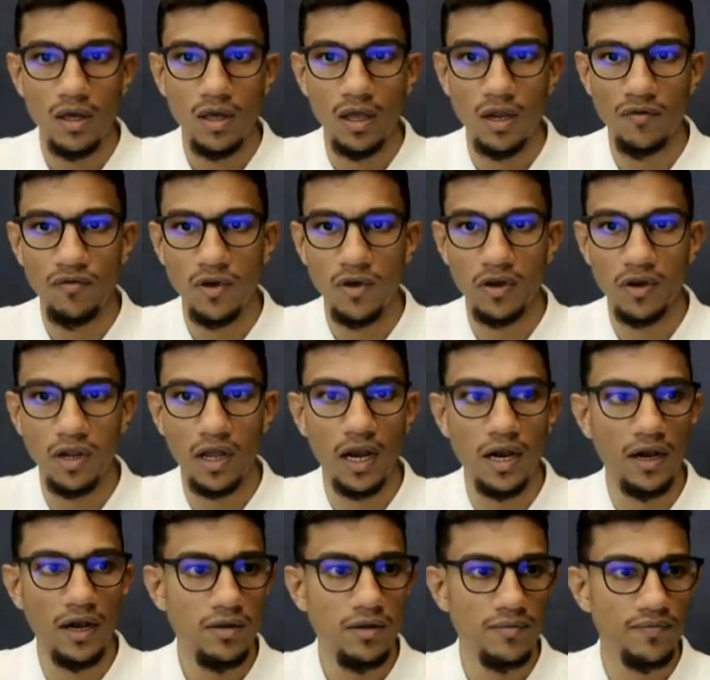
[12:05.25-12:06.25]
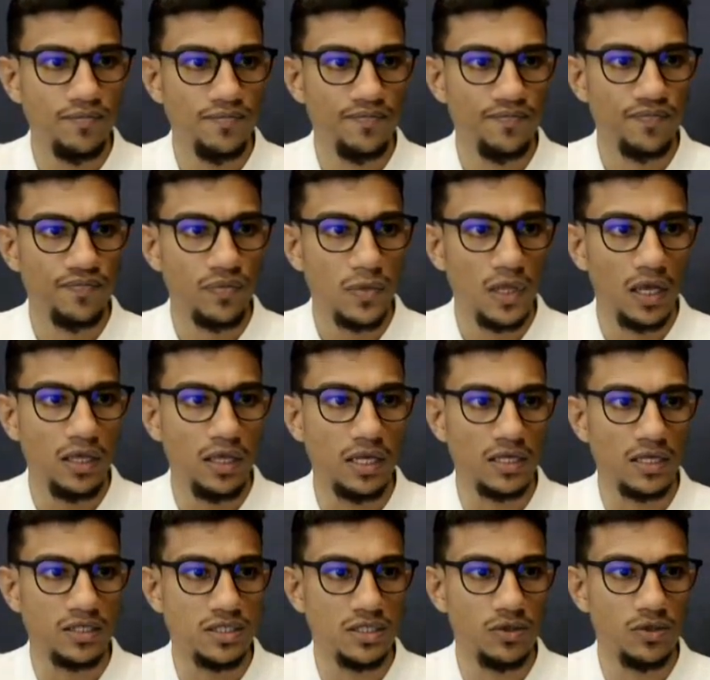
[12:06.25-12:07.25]
And if you're creating,
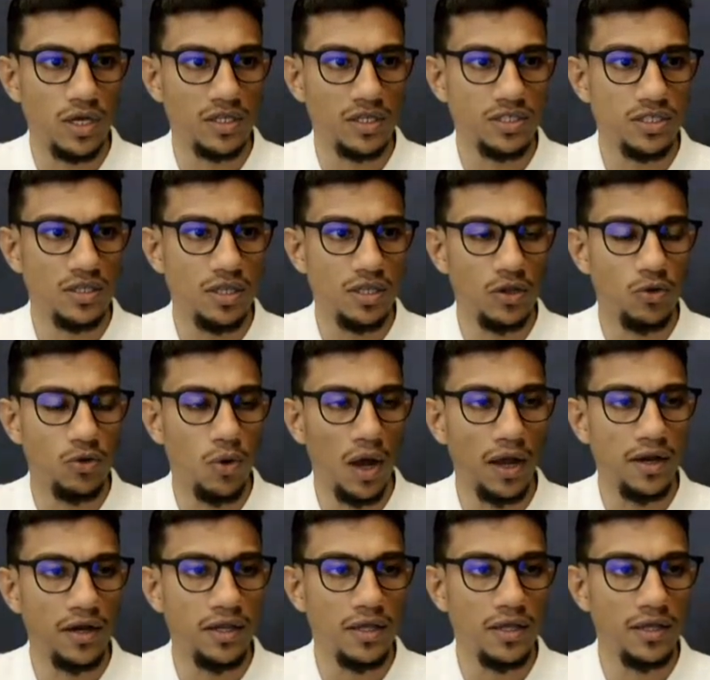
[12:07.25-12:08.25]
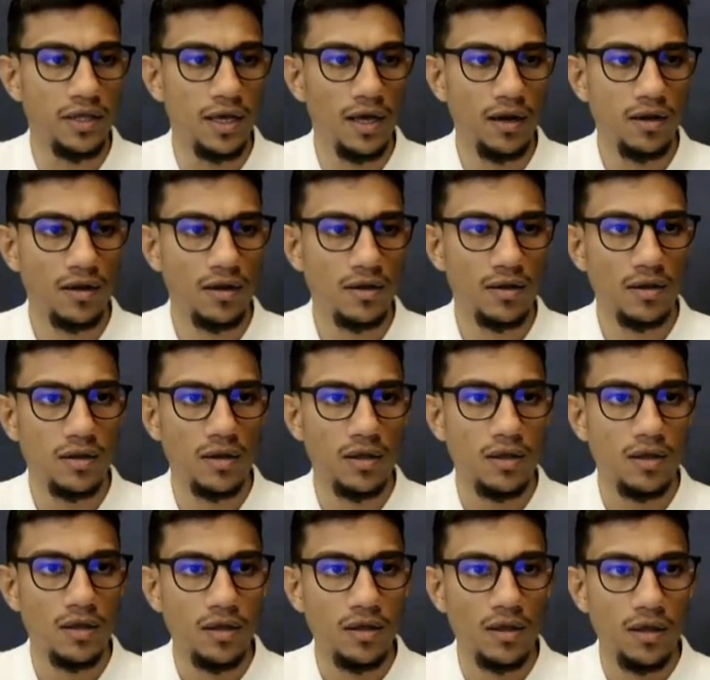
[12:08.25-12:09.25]
yes, you can see the new ID here.
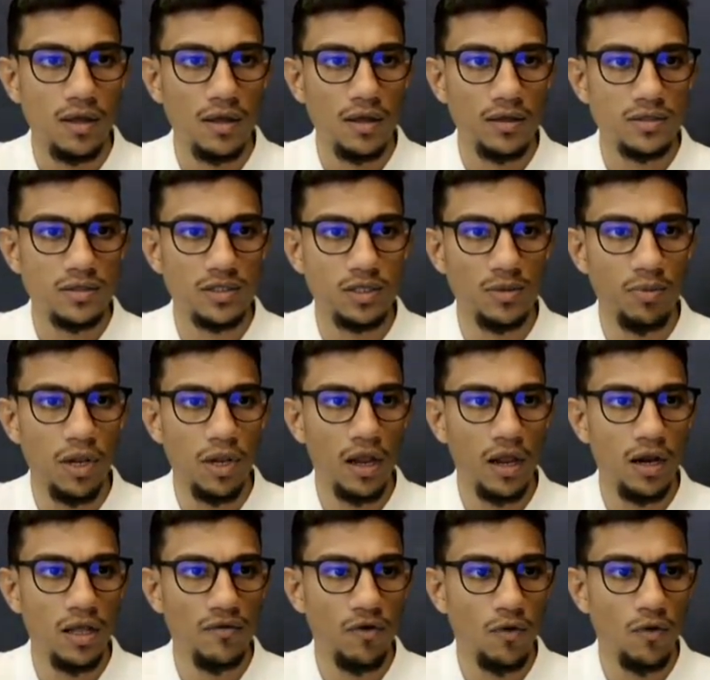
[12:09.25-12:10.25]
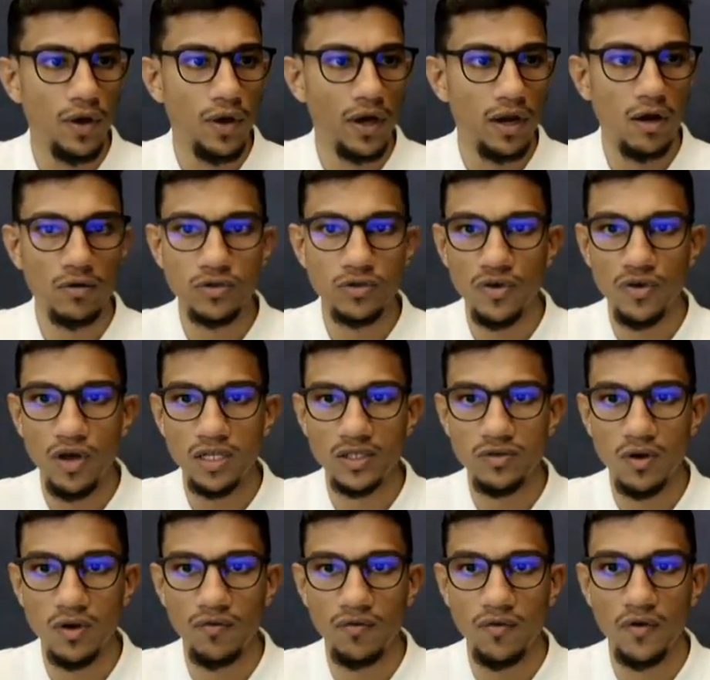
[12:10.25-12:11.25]
Similarly, for warehouse
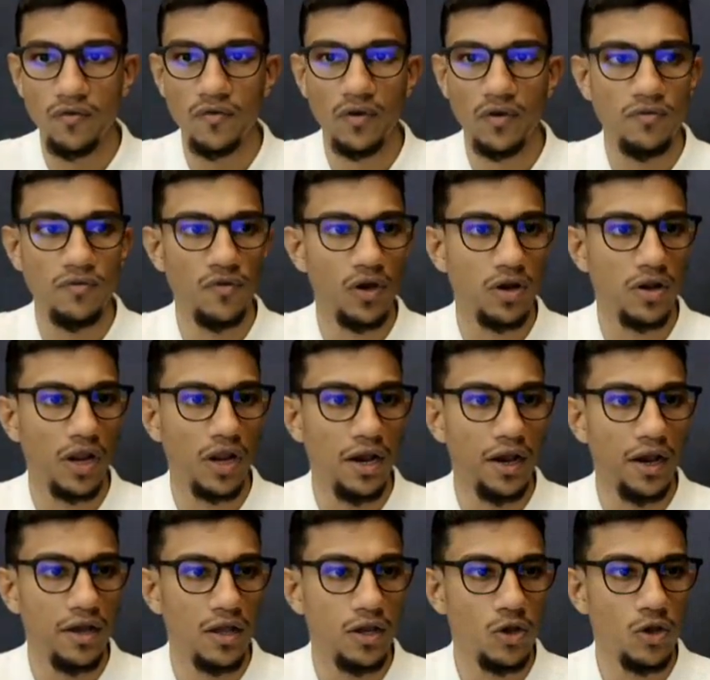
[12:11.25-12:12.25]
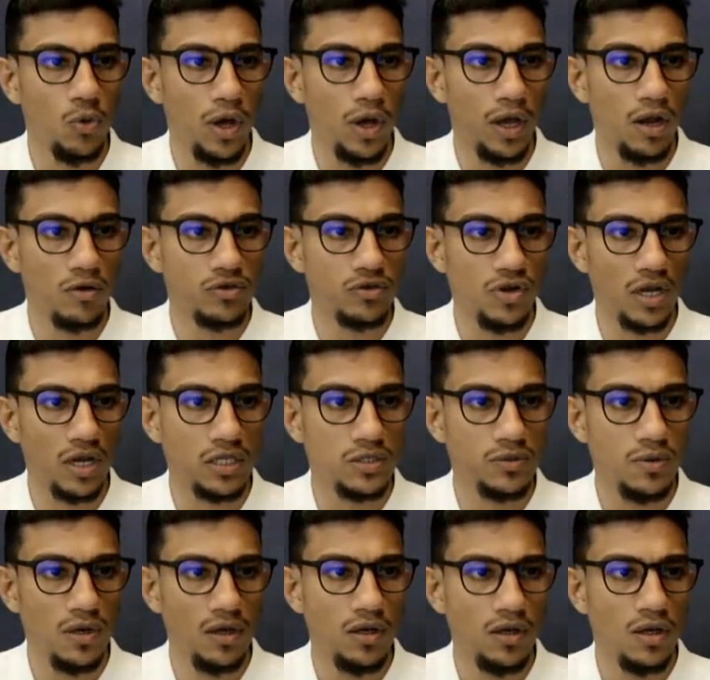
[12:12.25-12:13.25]
transfer, if you're creating a new warehouse
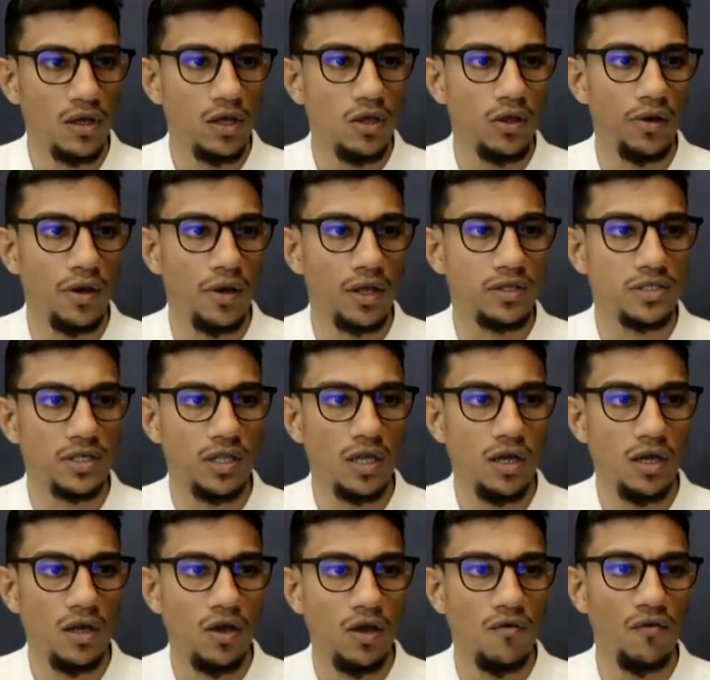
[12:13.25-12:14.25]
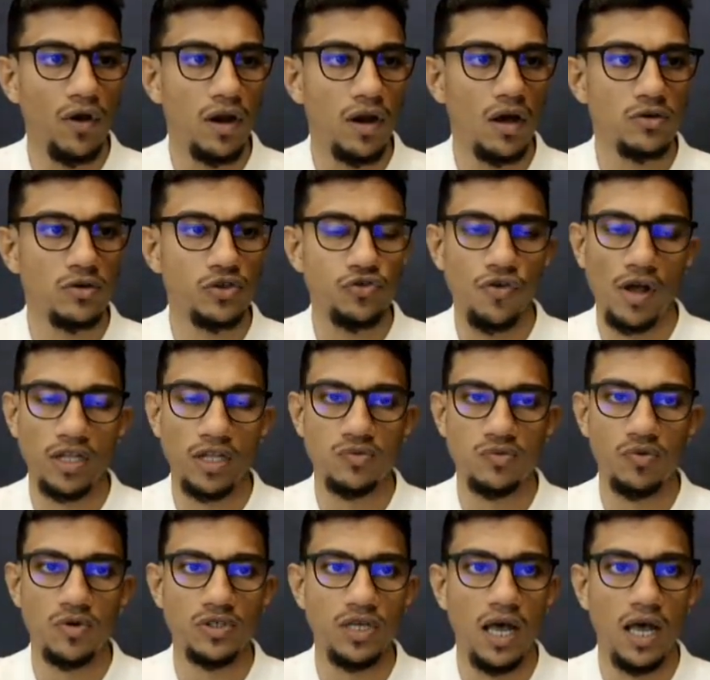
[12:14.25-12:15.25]
transfer, you can see the warehouse
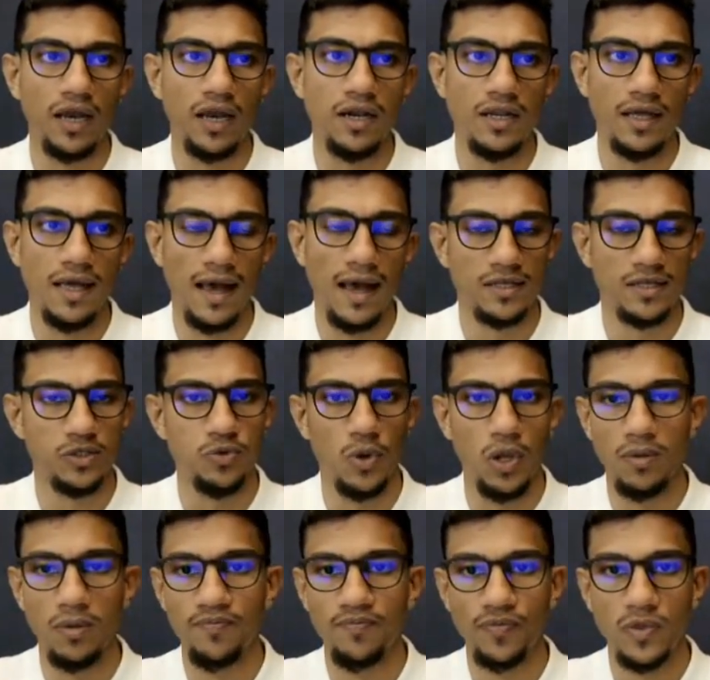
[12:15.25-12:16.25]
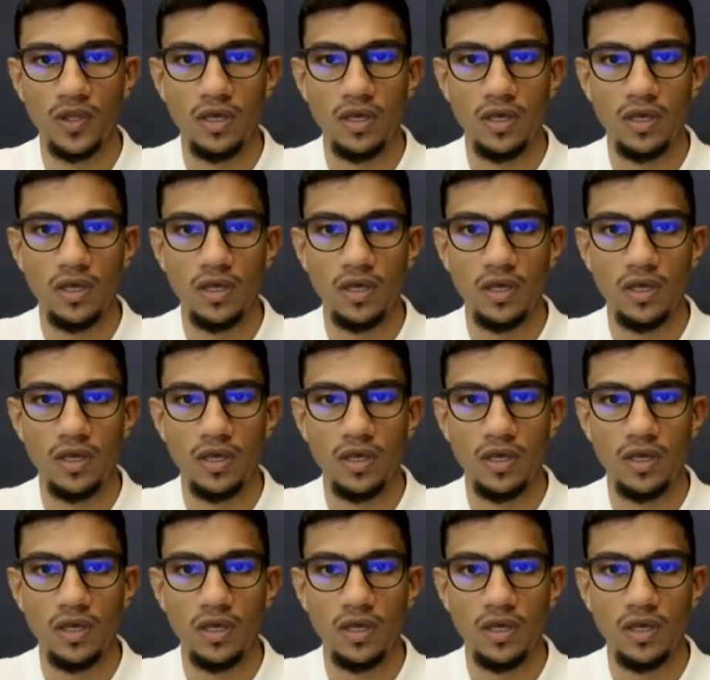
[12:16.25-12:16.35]
transfers ID as well.